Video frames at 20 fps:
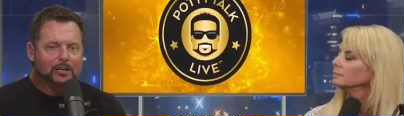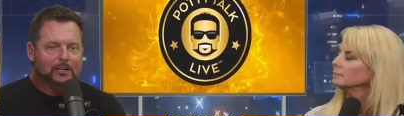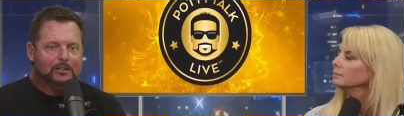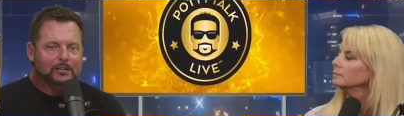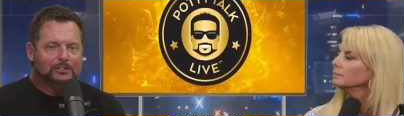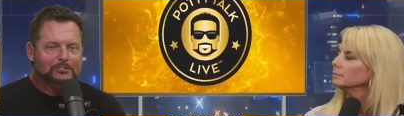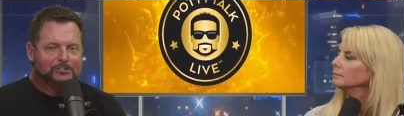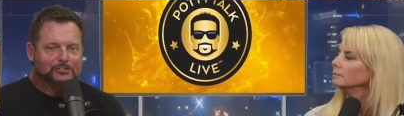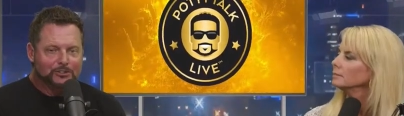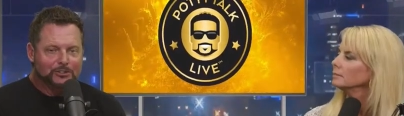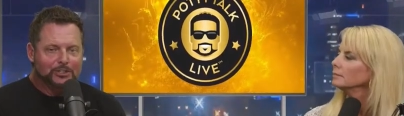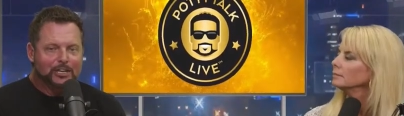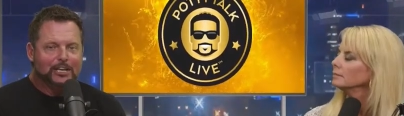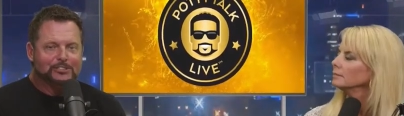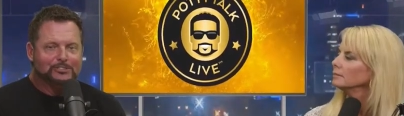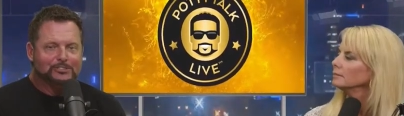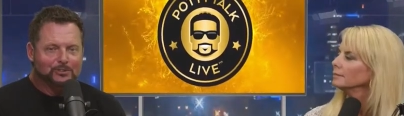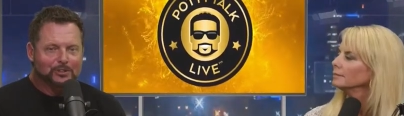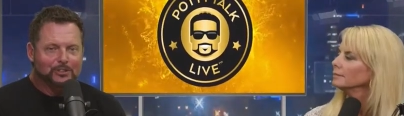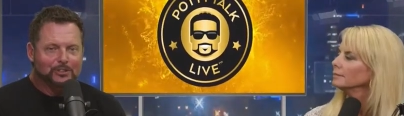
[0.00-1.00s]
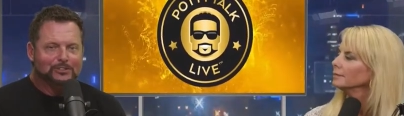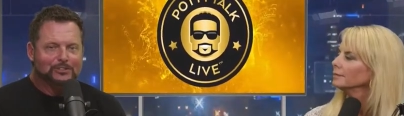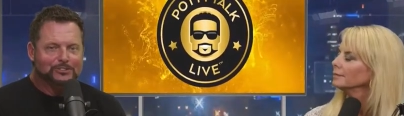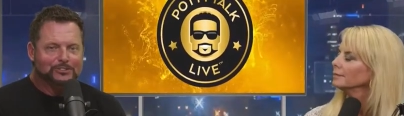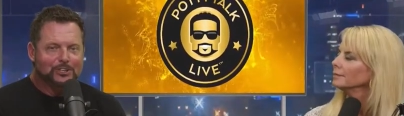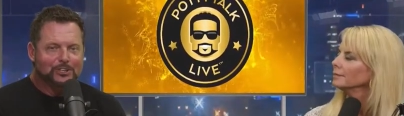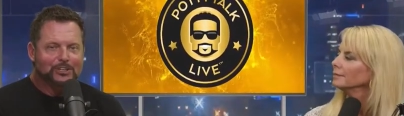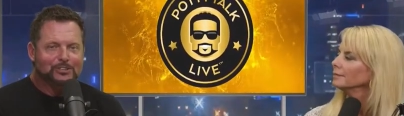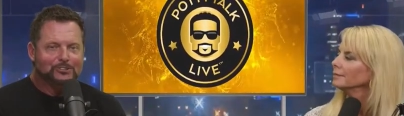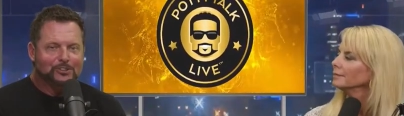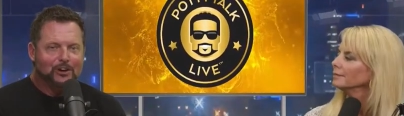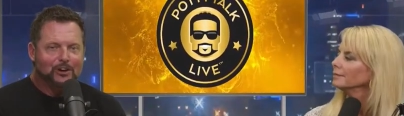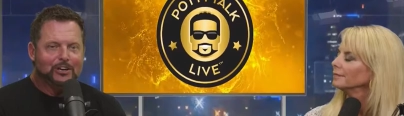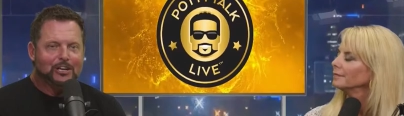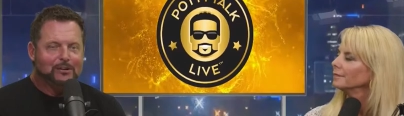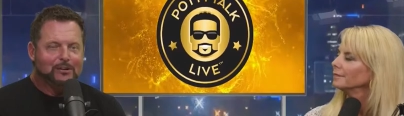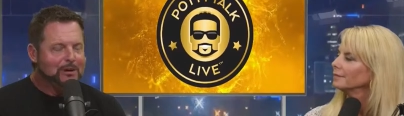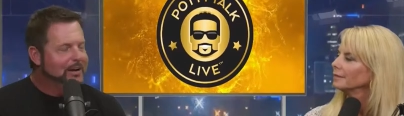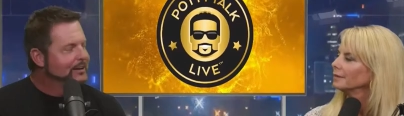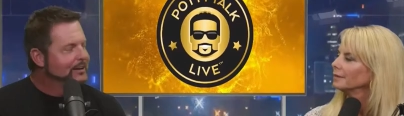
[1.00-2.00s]
Speaker 1: And so, yes, when we started
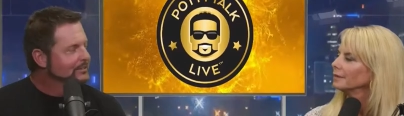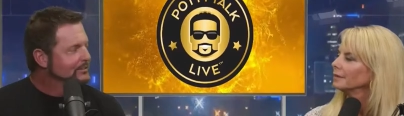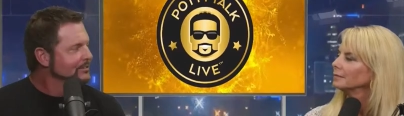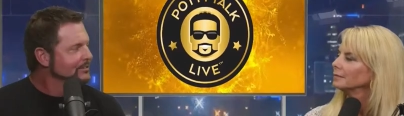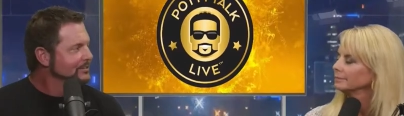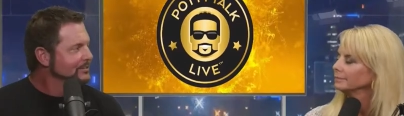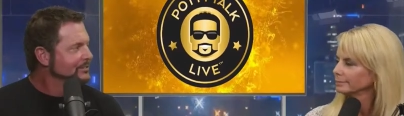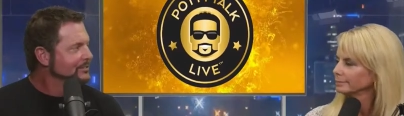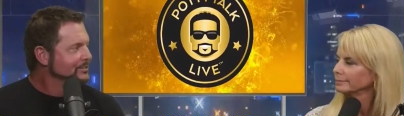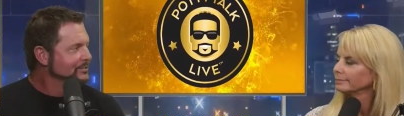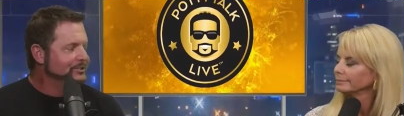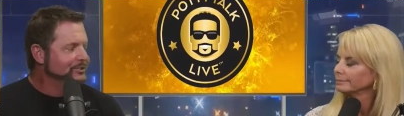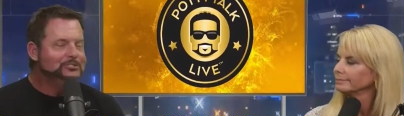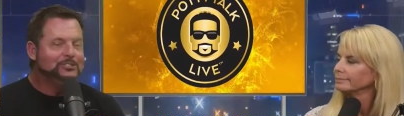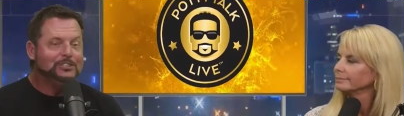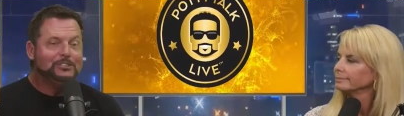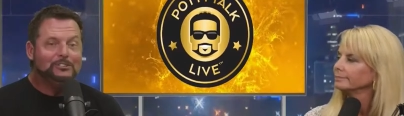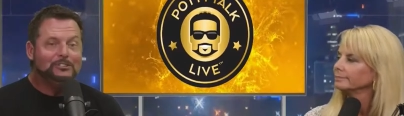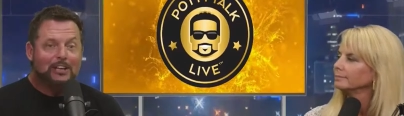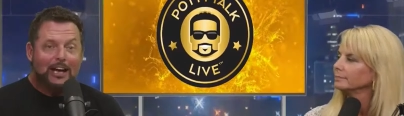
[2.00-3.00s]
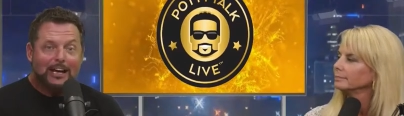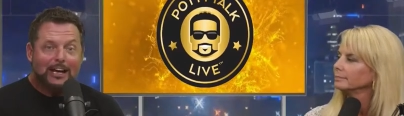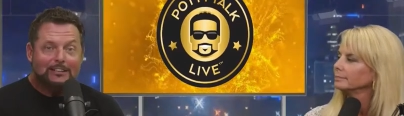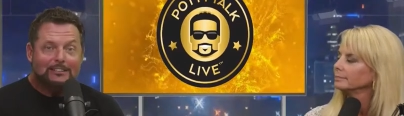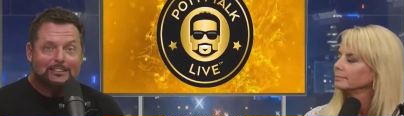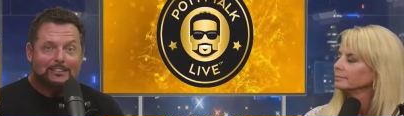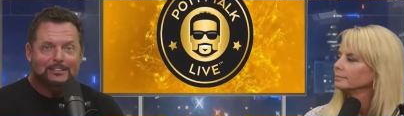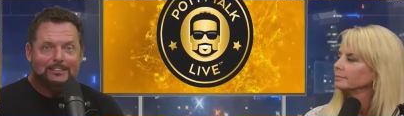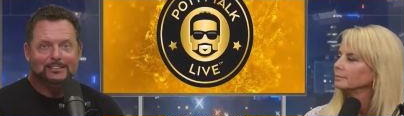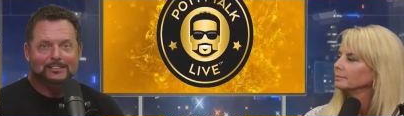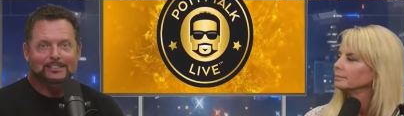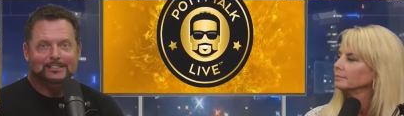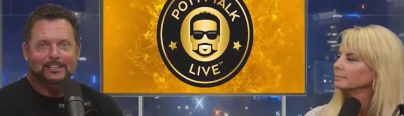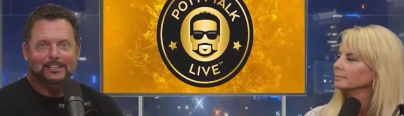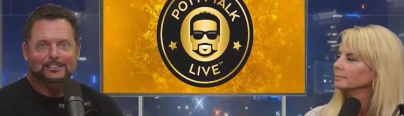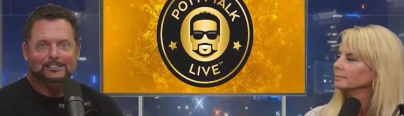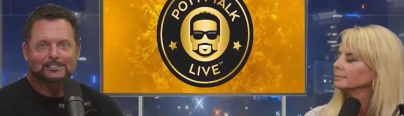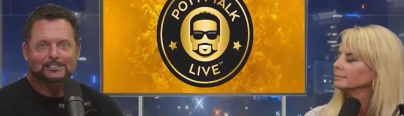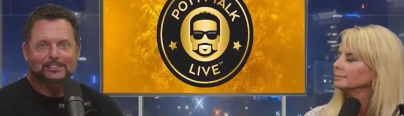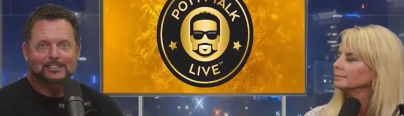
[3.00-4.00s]
talking about using debt
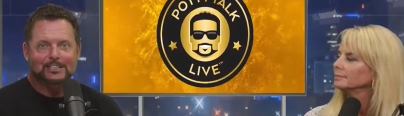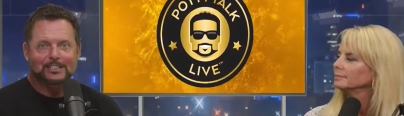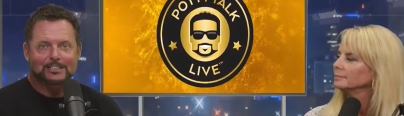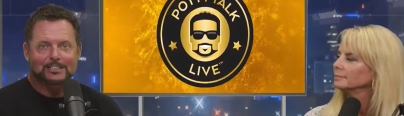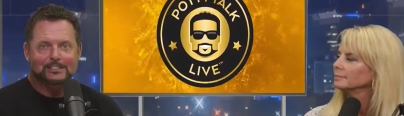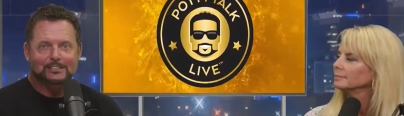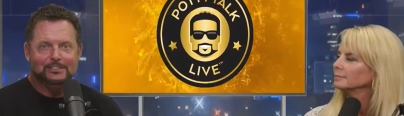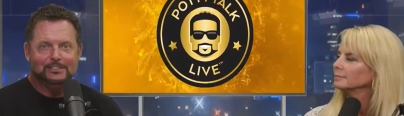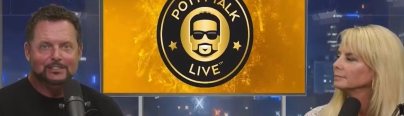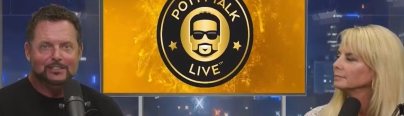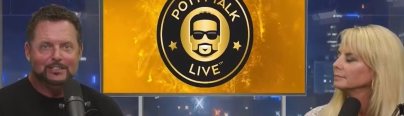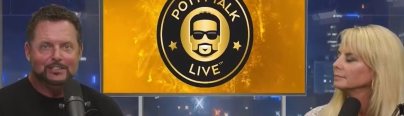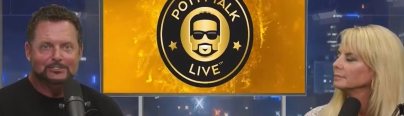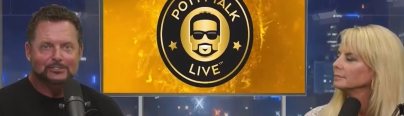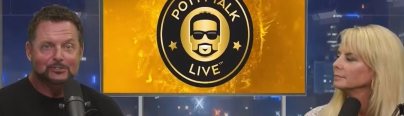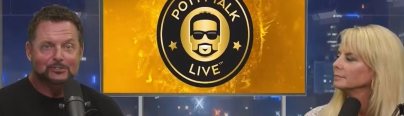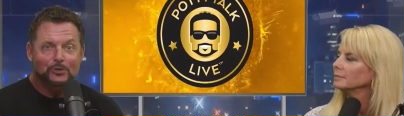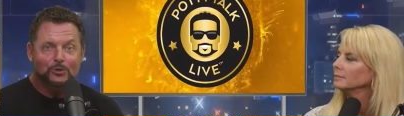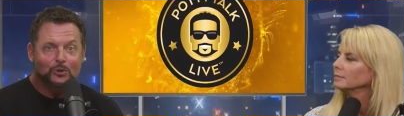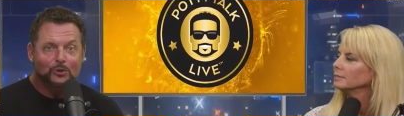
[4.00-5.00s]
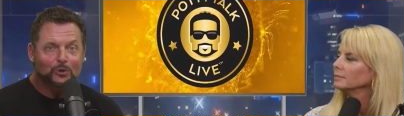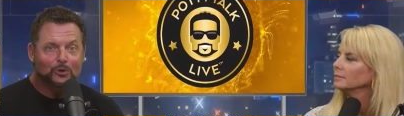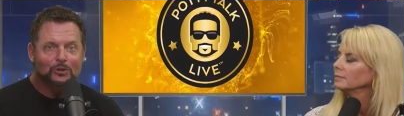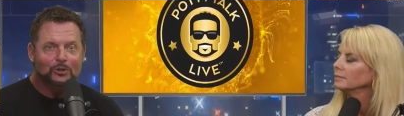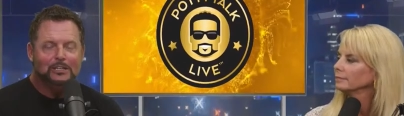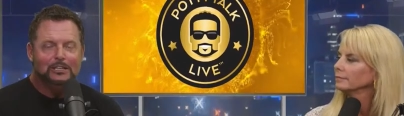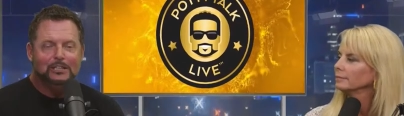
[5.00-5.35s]
as a you know as a tool